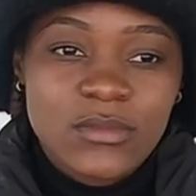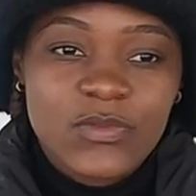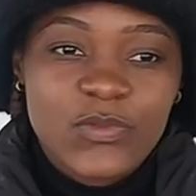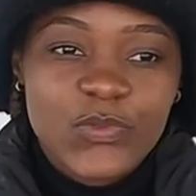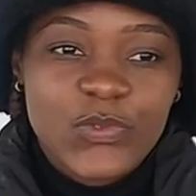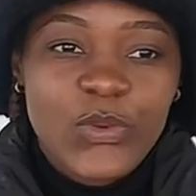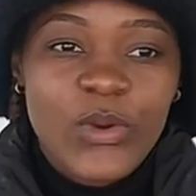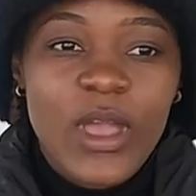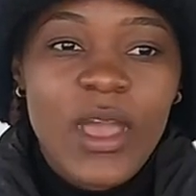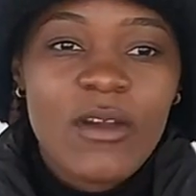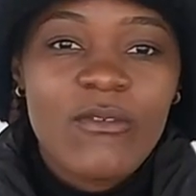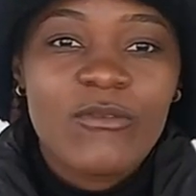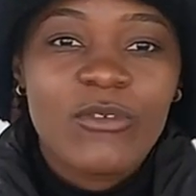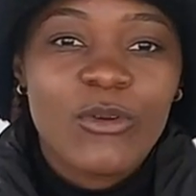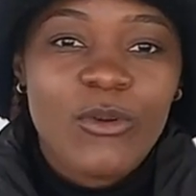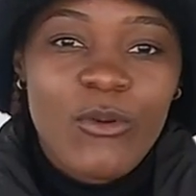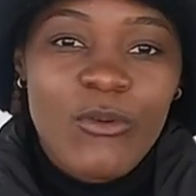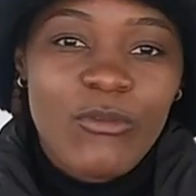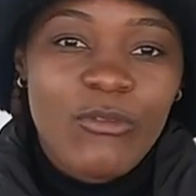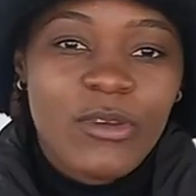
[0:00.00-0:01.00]
for
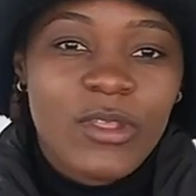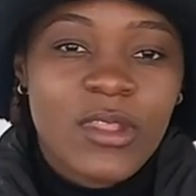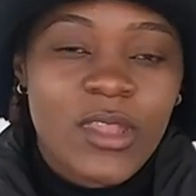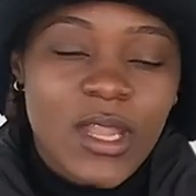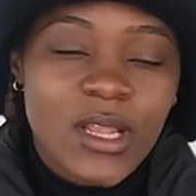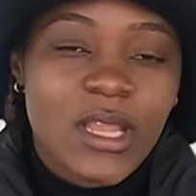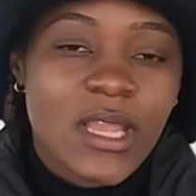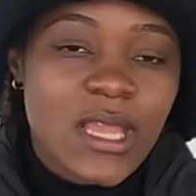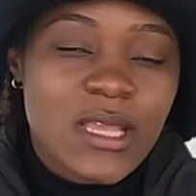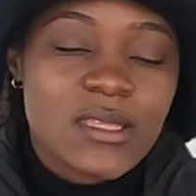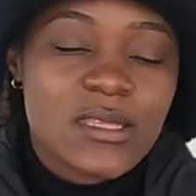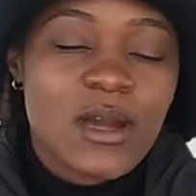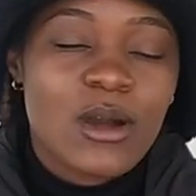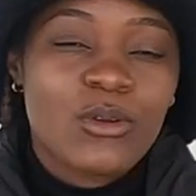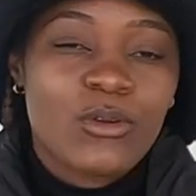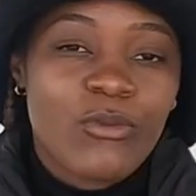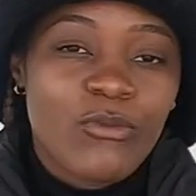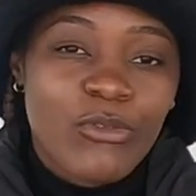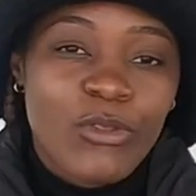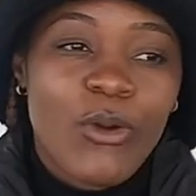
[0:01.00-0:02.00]
every orphan that gets
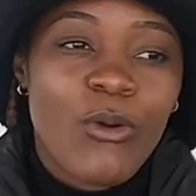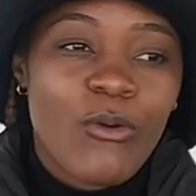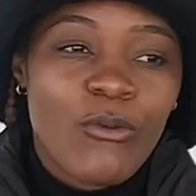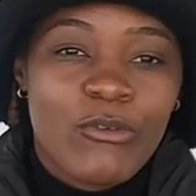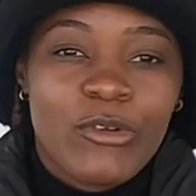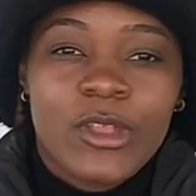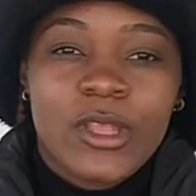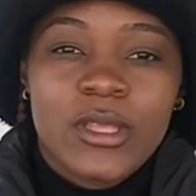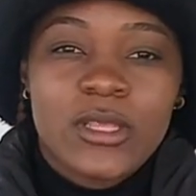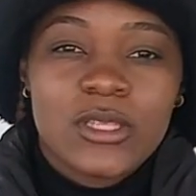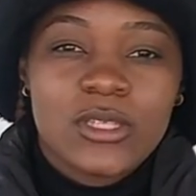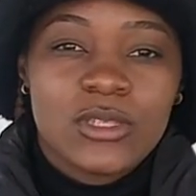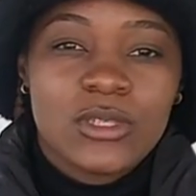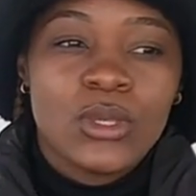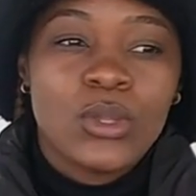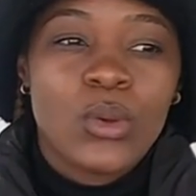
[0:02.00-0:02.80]
out of the orphanage,